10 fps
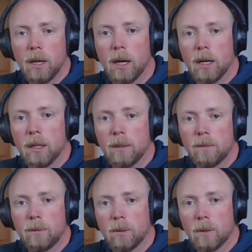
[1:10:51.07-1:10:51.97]
uh,
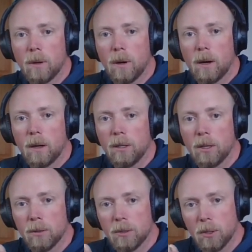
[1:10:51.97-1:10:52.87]
for, you
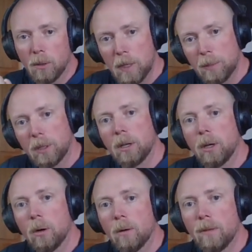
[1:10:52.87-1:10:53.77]
know, so that people can
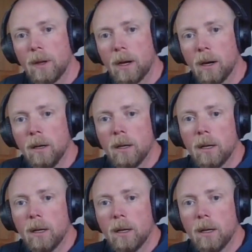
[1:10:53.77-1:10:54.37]
go over there.